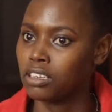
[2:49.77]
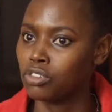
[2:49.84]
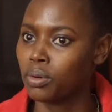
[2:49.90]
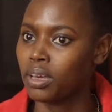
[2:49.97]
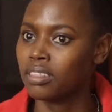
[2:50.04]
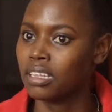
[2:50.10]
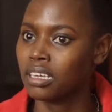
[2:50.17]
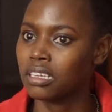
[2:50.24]
So
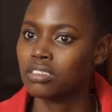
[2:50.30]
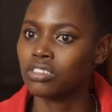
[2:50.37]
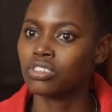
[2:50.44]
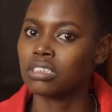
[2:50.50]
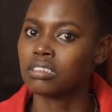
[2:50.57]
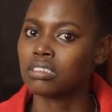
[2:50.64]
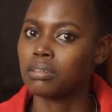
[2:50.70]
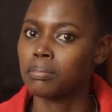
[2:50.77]
I think it's
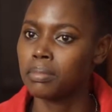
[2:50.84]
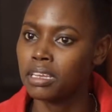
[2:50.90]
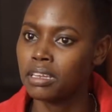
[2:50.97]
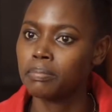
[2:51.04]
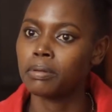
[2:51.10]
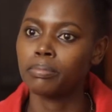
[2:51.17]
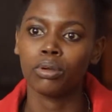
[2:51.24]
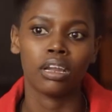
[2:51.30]
just many
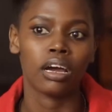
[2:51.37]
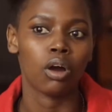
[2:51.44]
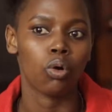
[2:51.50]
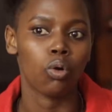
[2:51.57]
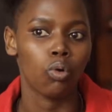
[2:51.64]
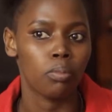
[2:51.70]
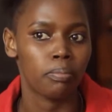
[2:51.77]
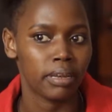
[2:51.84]
people are
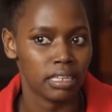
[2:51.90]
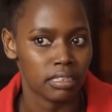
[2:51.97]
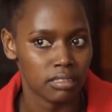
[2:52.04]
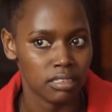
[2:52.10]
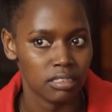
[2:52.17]
hopeless.